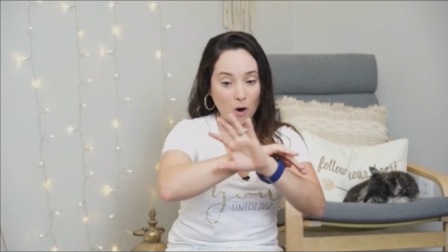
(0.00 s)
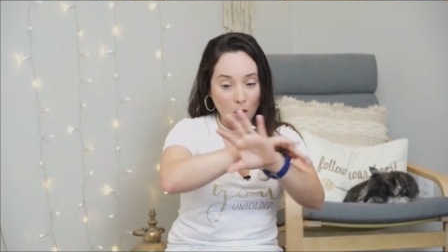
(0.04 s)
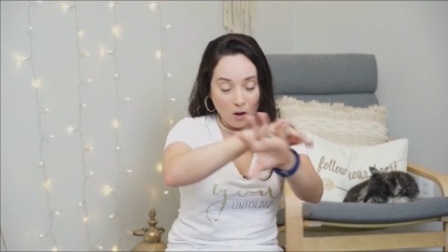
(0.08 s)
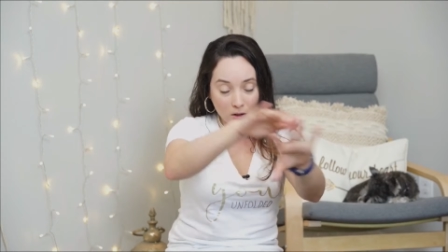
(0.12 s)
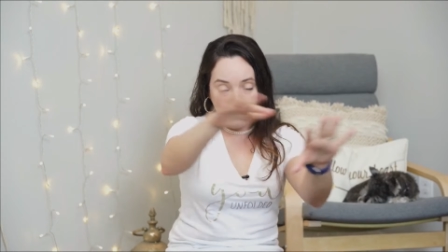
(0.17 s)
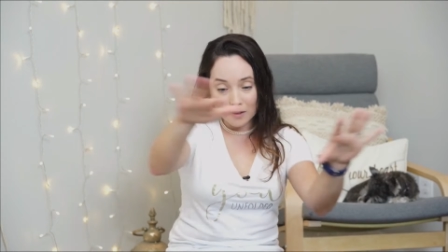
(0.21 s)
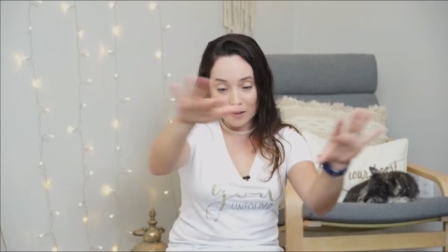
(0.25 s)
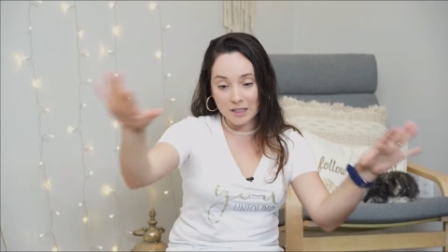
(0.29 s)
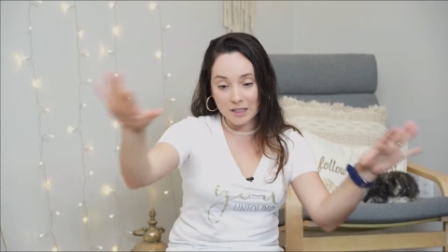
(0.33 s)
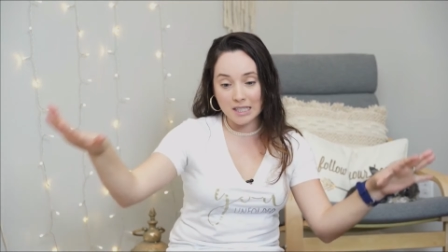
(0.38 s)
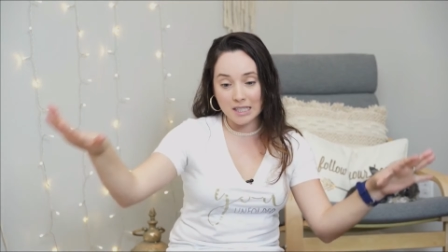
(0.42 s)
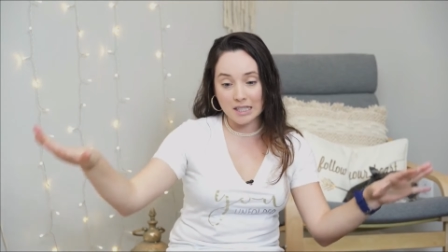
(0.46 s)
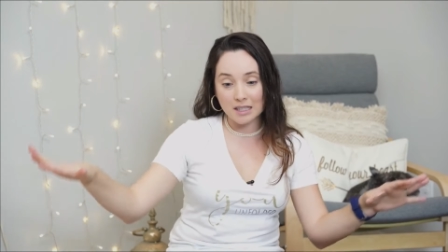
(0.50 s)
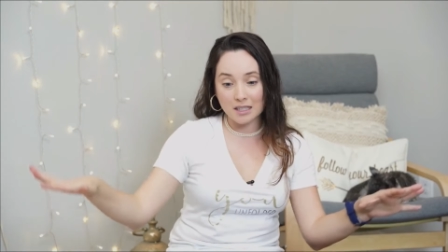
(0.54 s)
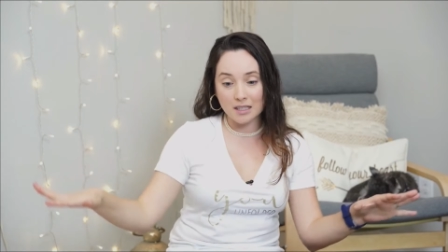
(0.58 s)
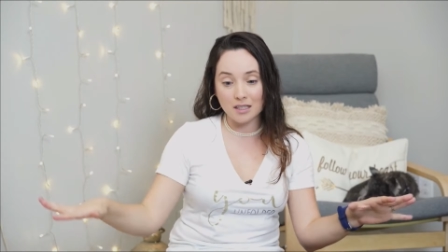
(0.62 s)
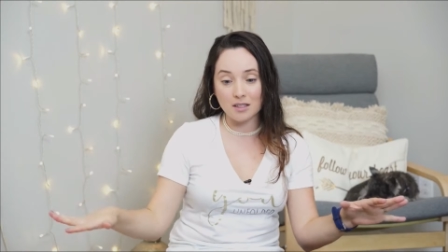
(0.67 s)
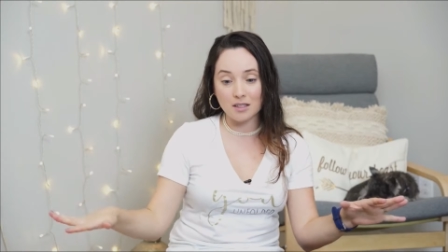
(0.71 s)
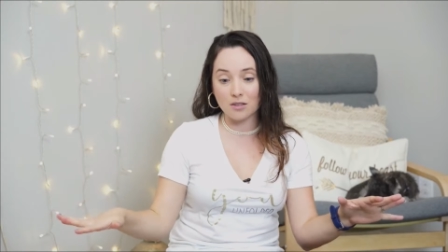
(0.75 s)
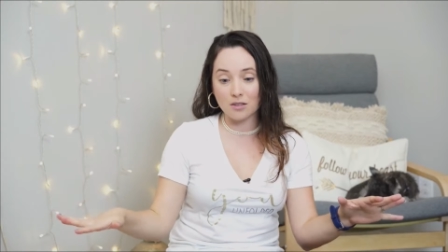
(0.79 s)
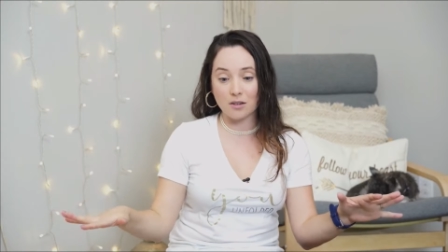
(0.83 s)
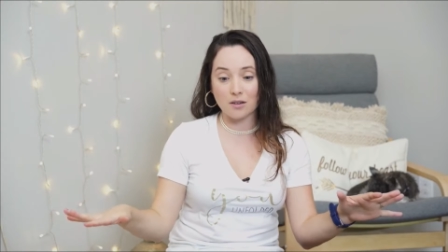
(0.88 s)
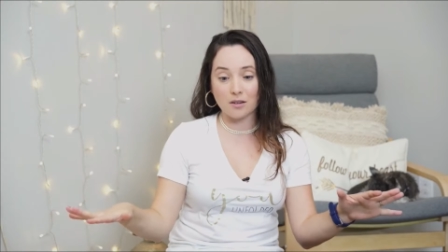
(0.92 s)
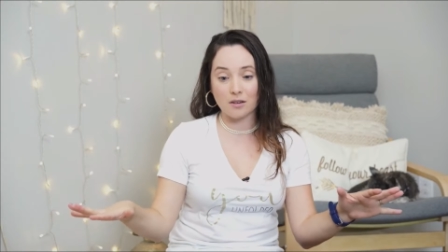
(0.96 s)
all of these
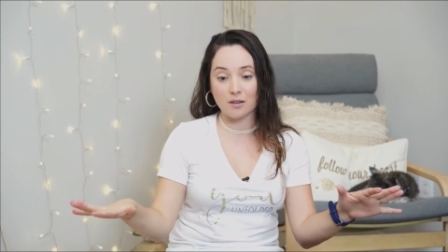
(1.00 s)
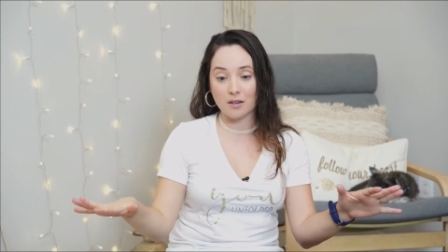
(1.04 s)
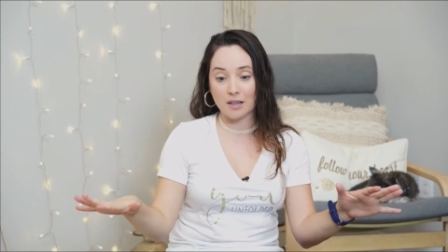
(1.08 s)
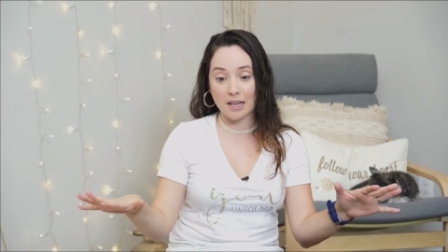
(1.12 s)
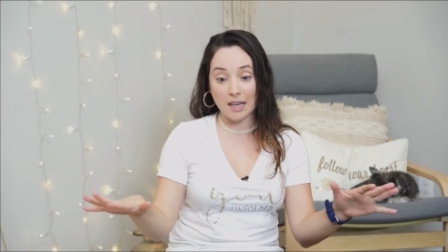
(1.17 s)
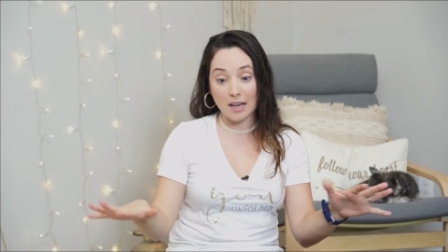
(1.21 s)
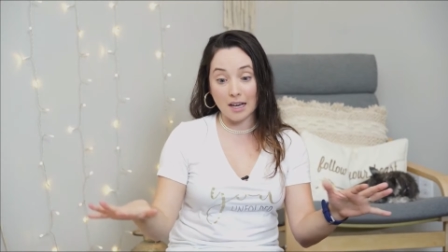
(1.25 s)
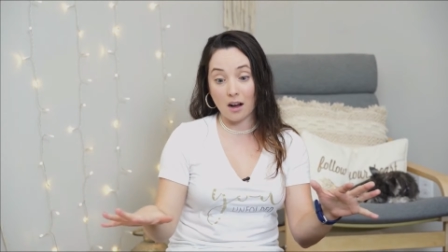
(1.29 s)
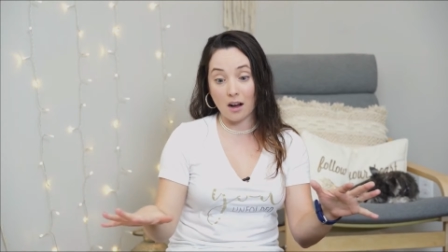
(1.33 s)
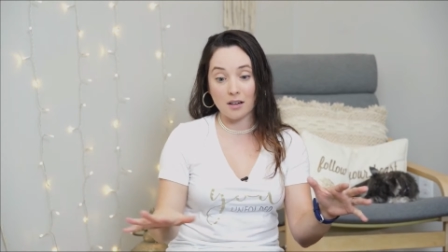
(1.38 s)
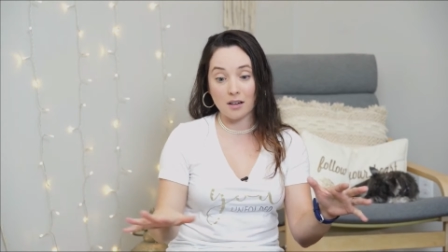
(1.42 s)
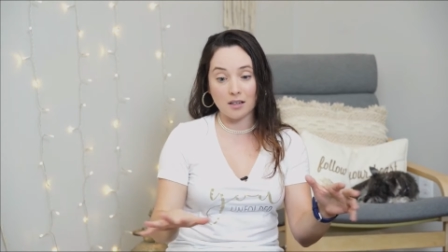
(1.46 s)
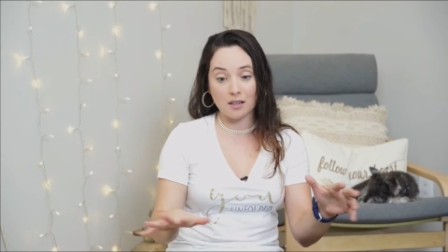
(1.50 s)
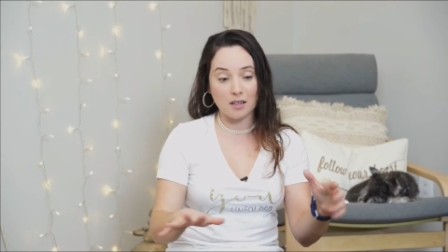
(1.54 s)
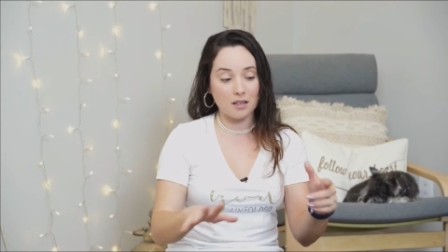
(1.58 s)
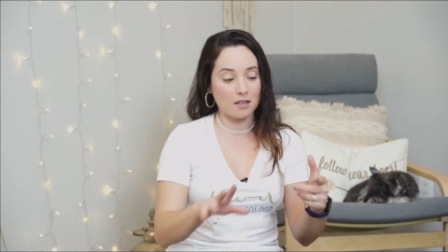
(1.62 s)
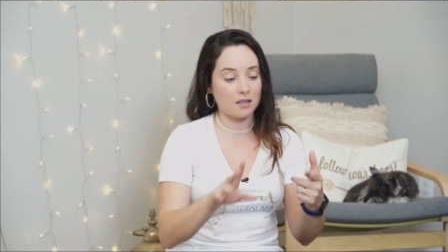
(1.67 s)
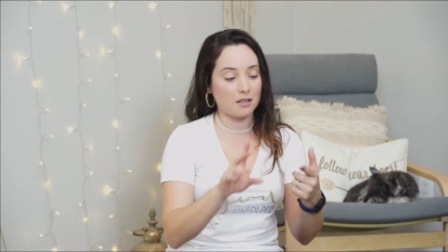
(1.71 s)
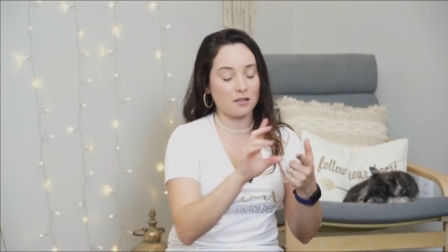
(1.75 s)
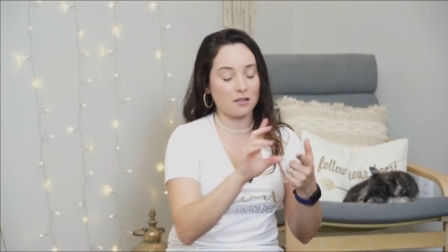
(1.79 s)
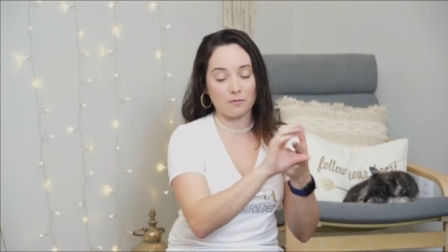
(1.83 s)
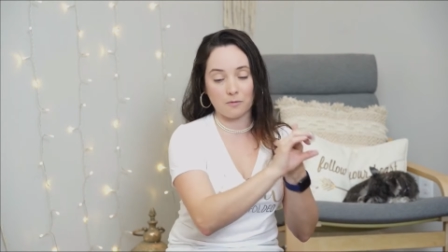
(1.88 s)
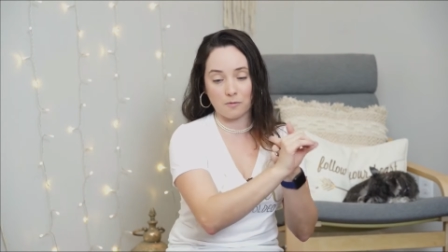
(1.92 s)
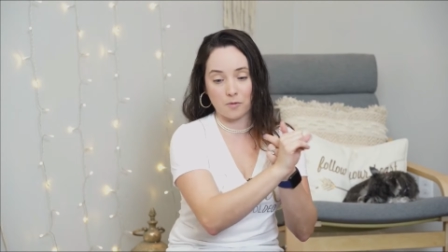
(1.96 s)
things are
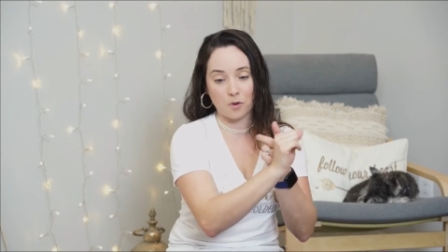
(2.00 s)
chaotic,